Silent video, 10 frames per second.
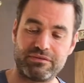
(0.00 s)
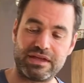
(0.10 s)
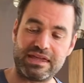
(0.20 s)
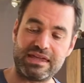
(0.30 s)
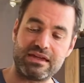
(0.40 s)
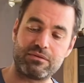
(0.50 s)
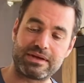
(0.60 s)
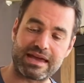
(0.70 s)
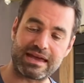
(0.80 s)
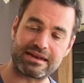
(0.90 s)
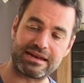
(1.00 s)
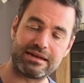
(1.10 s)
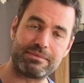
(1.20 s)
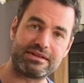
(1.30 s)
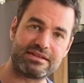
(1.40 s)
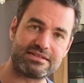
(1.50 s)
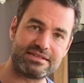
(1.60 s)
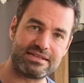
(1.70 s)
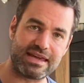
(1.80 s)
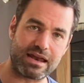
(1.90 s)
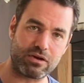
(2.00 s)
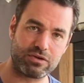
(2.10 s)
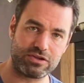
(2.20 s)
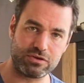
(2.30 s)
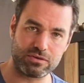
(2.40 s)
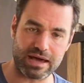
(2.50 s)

Here we get a little bit this yellow hue,